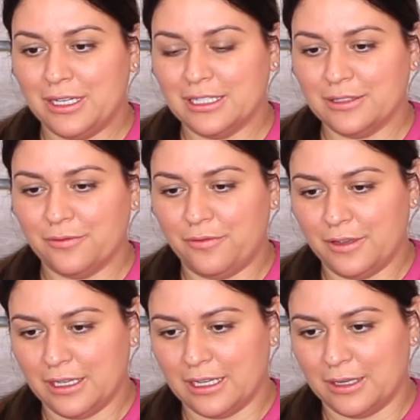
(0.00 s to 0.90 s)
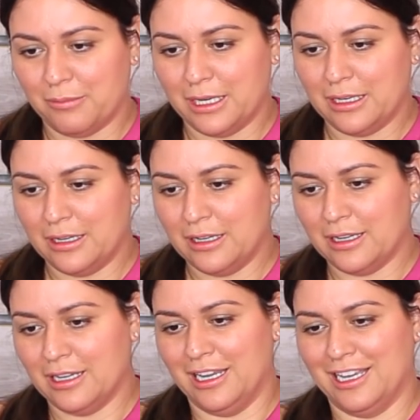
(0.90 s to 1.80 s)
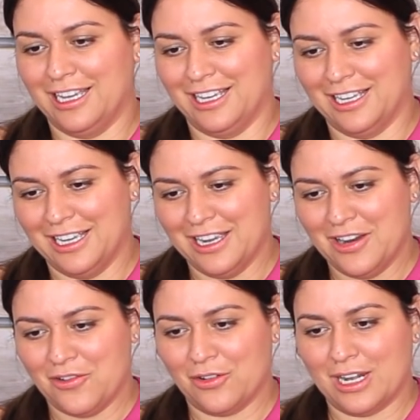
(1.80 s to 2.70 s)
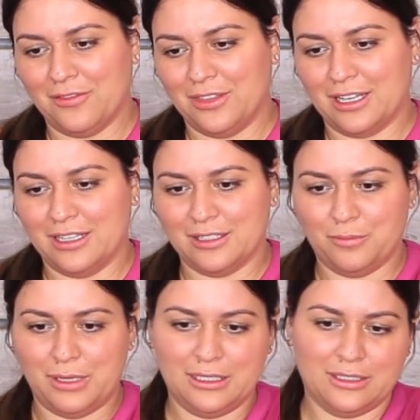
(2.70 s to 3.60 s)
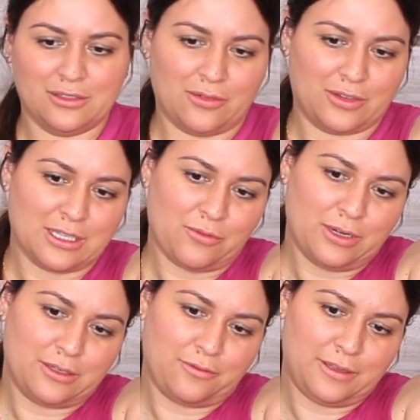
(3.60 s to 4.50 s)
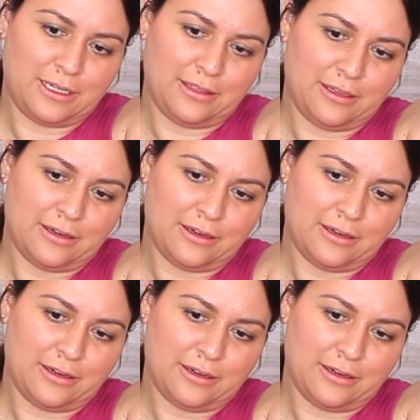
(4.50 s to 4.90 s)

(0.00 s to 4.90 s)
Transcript: It doesn't fit my, we're gonna have to cut some pieces off because I want it to fit in